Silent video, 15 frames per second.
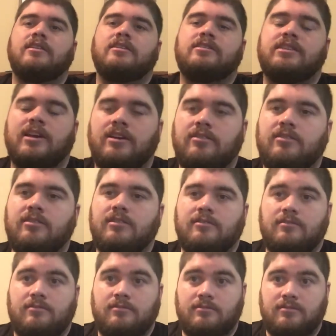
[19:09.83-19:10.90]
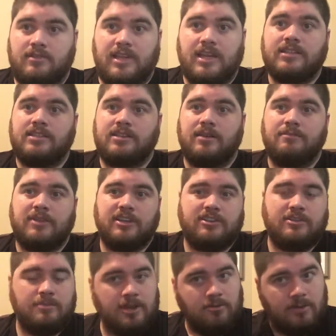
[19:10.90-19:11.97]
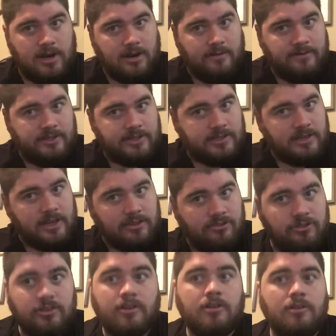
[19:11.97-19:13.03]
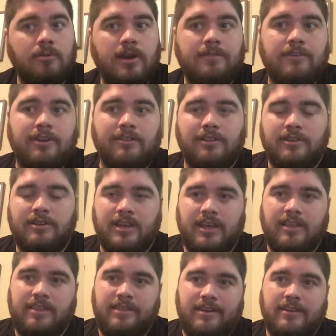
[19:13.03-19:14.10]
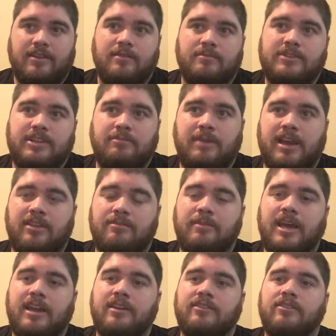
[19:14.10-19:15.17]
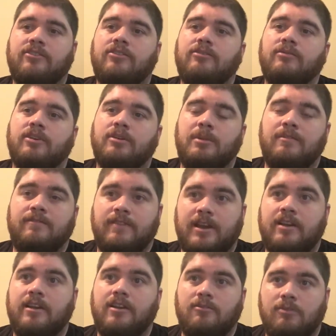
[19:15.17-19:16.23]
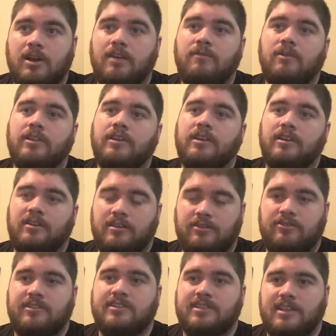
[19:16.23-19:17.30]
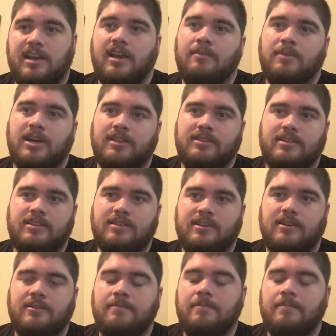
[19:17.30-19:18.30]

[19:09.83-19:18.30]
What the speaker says: So that's something to be aware of just in general whenever you're looking at theorems in mathematics, is you want to be very aware of what the conditions and the hypotheses